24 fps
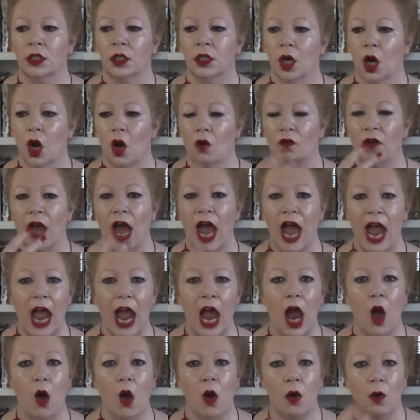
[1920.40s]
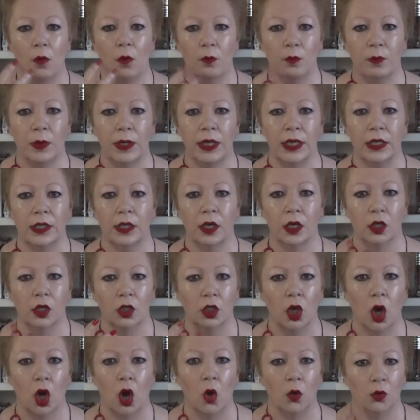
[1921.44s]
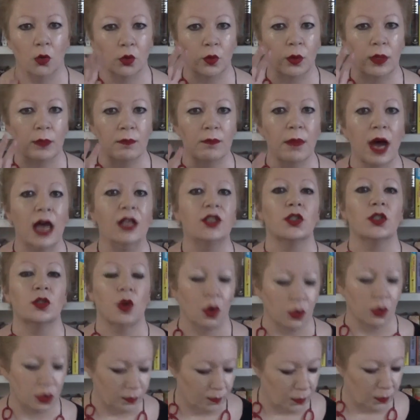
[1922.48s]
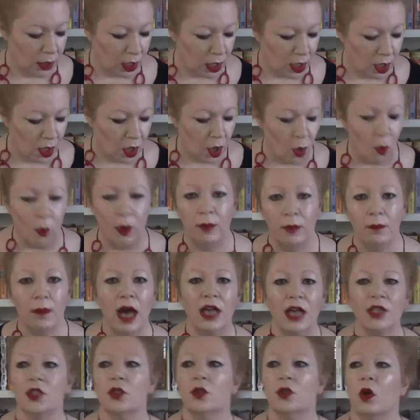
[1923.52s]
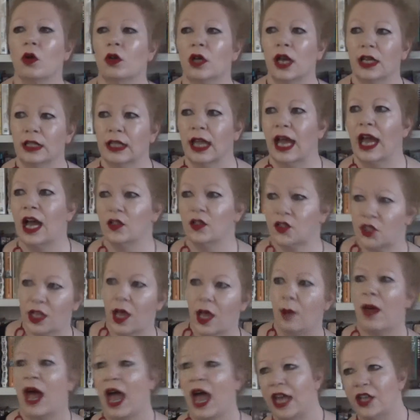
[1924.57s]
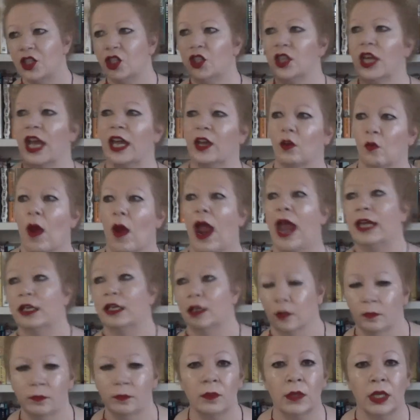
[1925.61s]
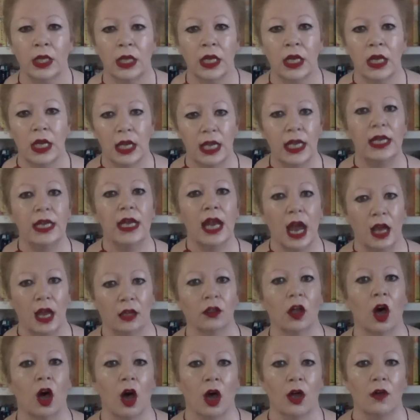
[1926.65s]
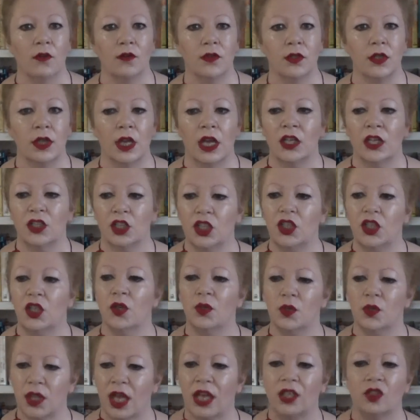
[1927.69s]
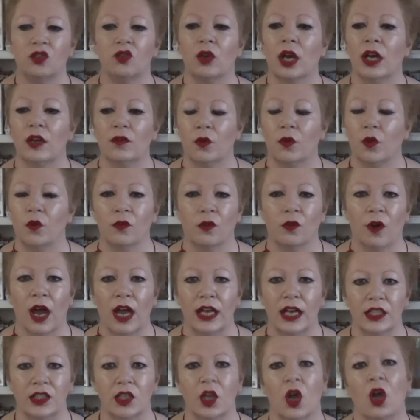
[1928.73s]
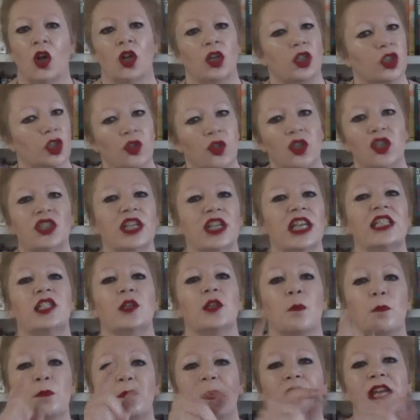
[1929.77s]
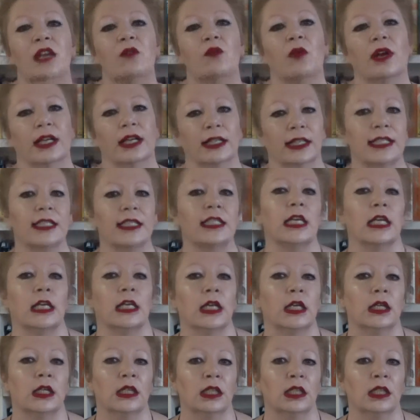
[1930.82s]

of our big goals. We must not. We must not allow some hashtag random in our lives to use that dreadful phrase. You just need to be realistic.